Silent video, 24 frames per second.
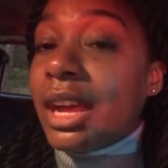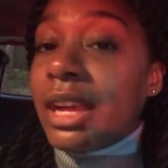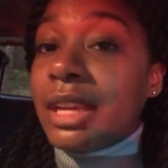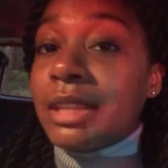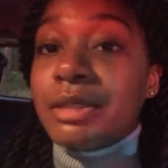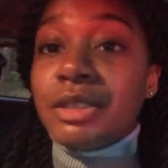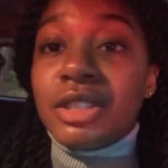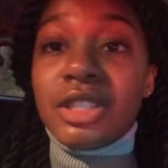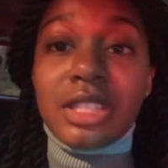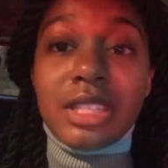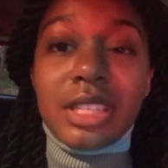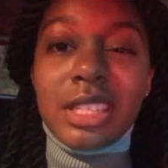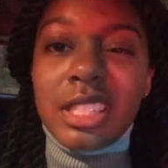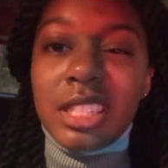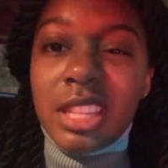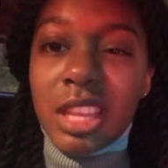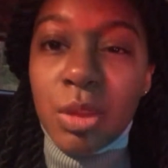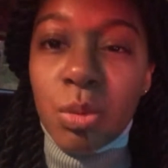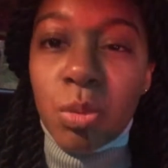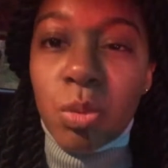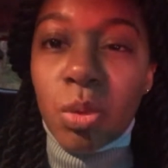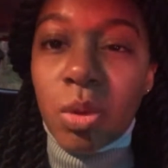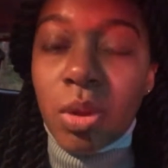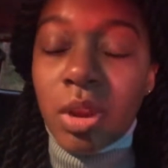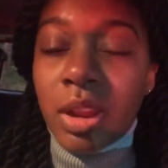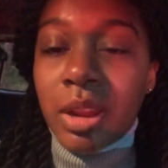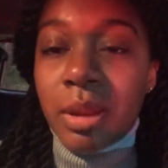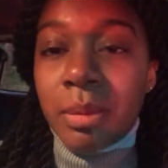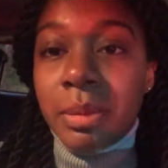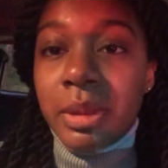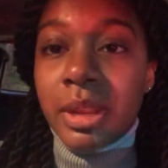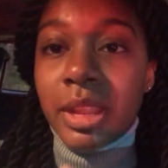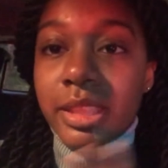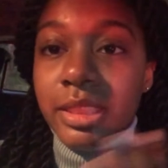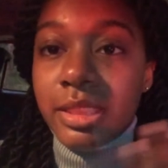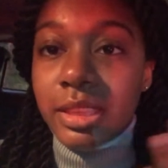just to stay
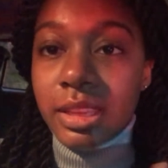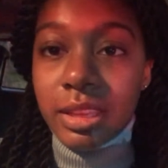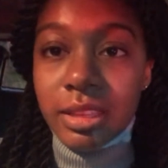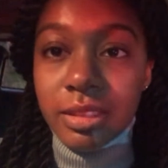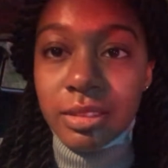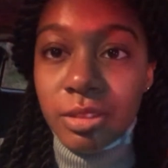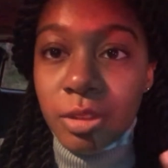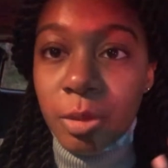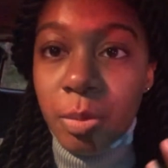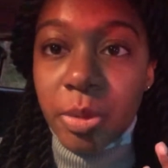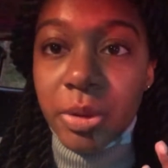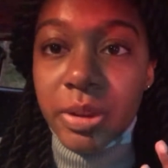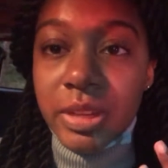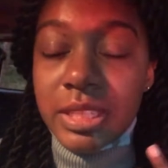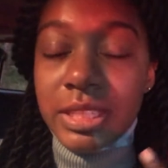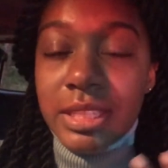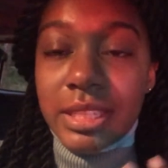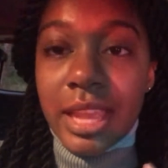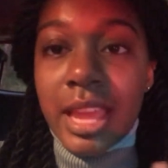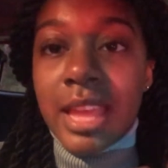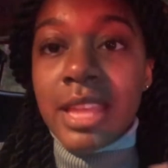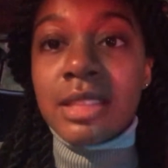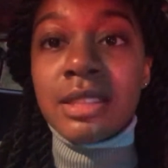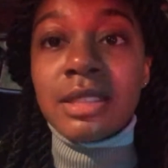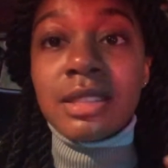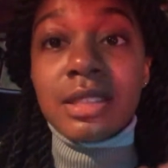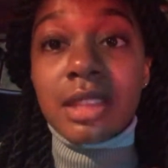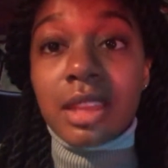warm, nothing super intense.